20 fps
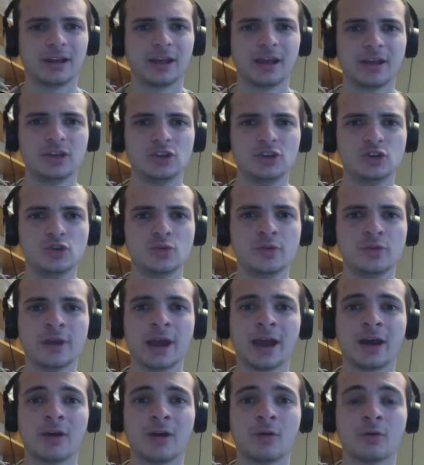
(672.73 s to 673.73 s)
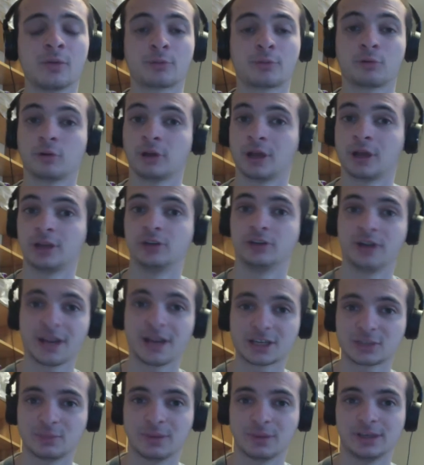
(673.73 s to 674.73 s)
And you now throw down your
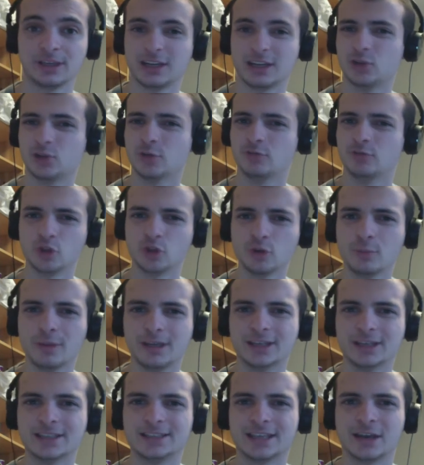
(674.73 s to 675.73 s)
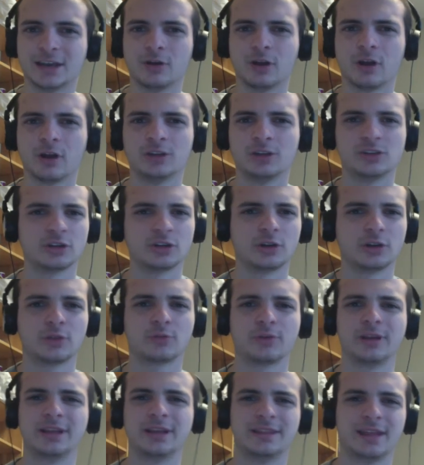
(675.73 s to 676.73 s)
next minion and you have 2 minions out on turn
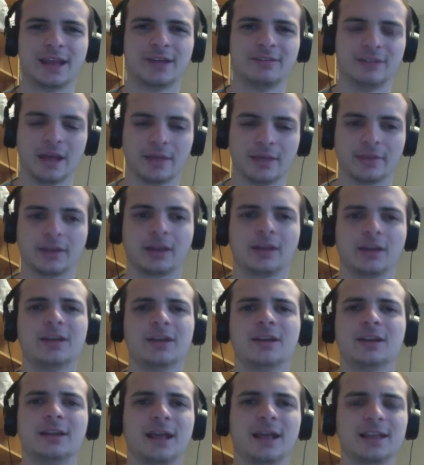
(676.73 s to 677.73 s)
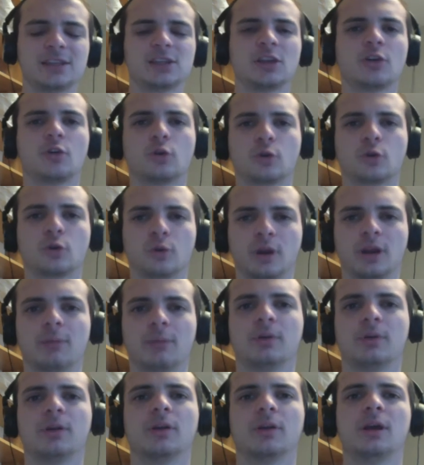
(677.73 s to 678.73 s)
3 and they have nothing. That's an
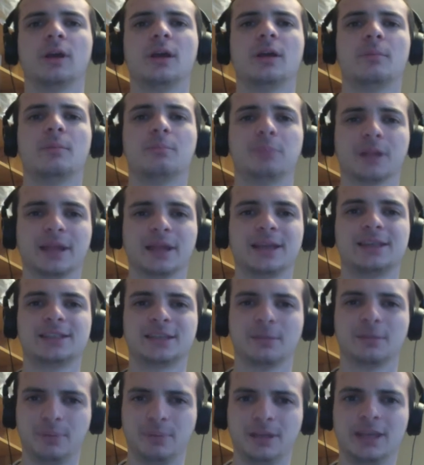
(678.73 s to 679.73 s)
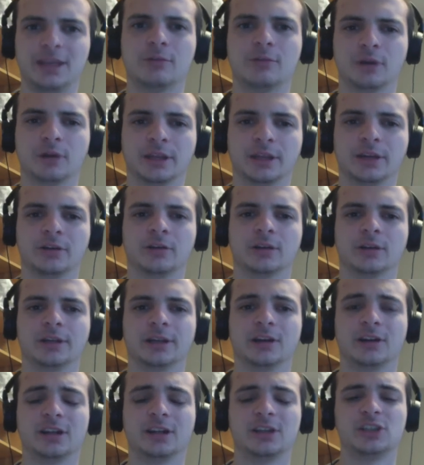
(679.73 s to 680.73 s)
incredible place to be really early
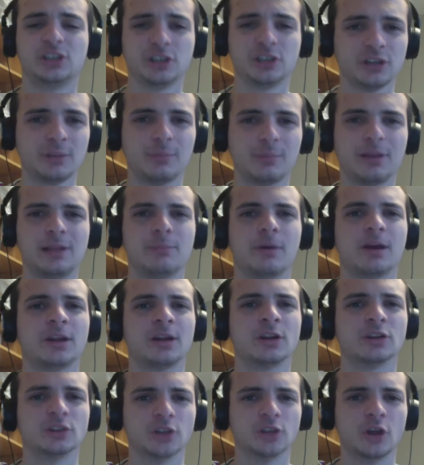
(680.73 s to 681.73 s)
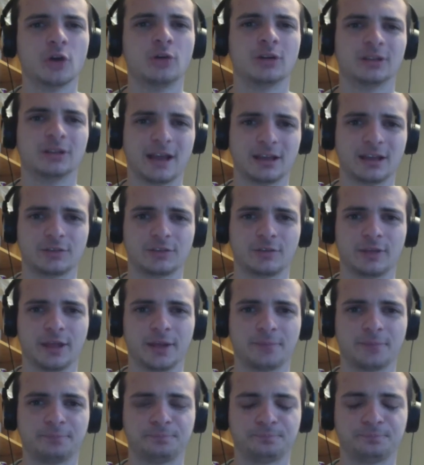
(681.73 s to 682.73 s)
on, and Shielded Minibot alone allows for that.